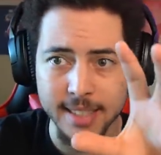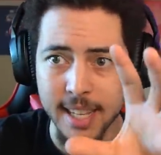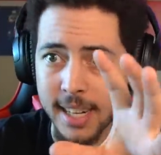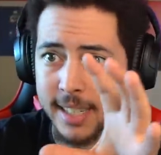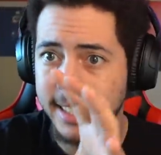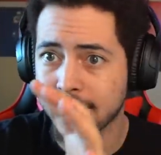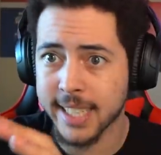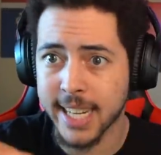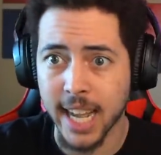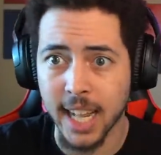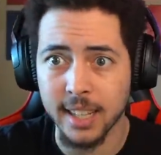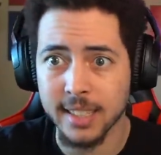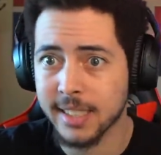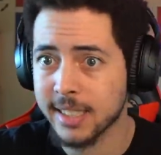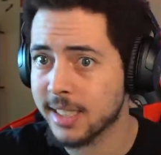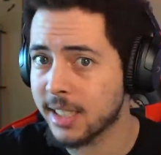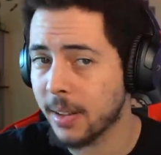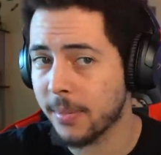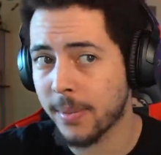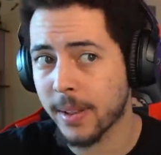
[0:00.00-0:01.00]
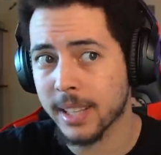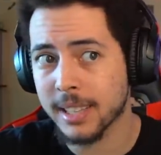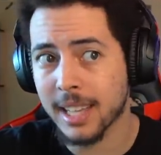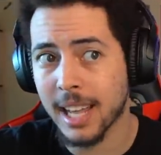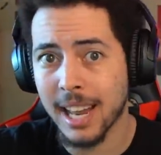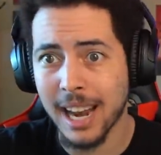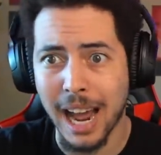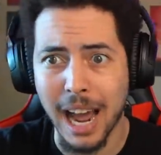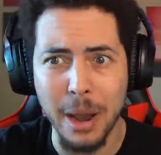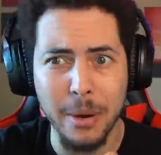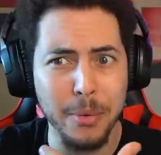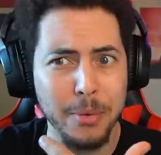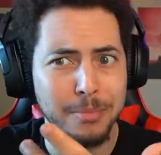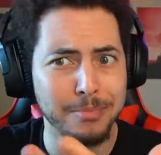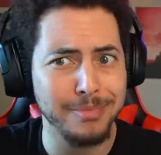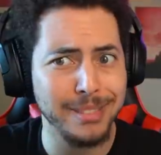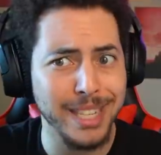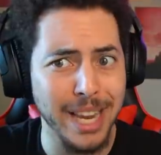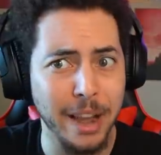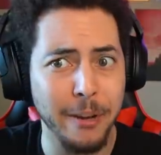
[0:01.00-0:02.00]
technicality, stuff like that, I
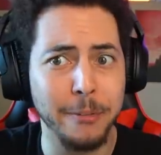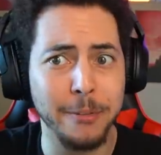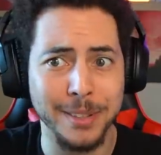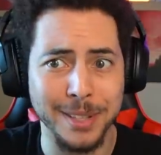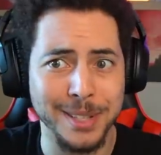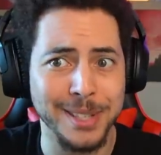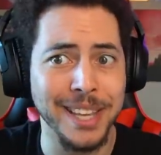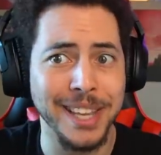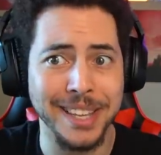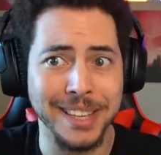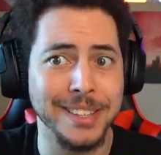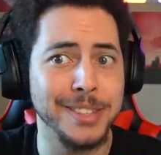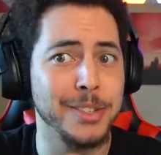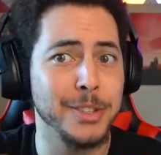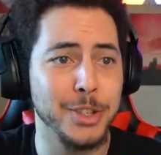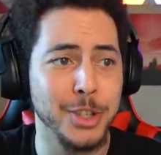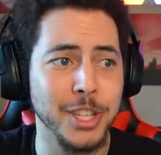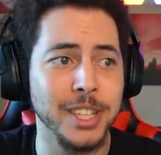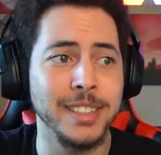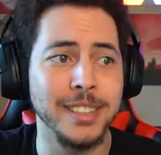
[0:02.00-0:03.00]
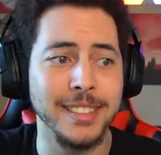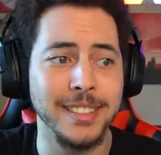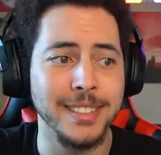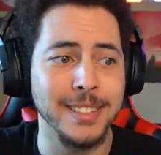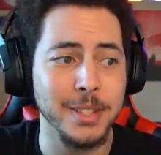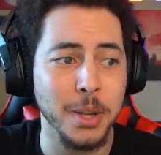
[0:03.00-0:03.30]
would definitely say he's a genius.